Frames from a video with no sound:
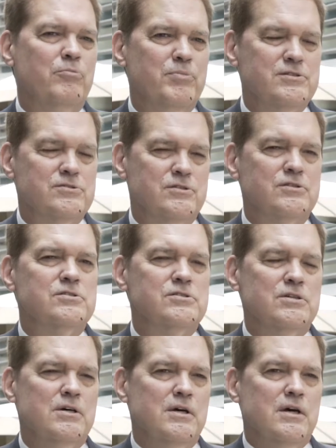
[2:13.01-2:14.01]

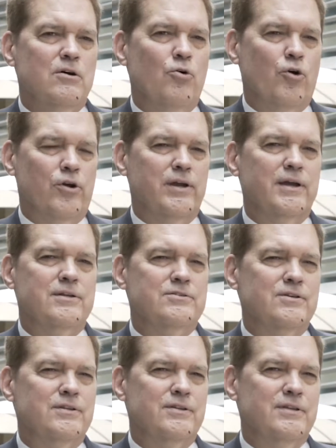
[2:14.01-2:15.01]

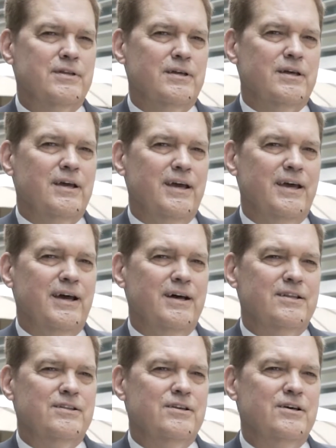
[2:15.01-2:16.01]
business-oriented.
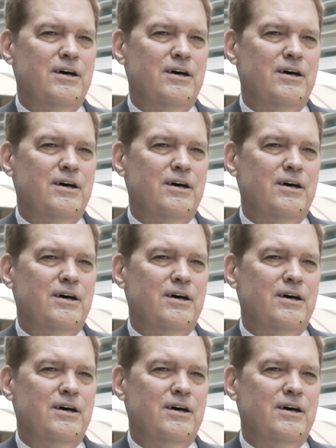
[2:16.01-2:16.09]
And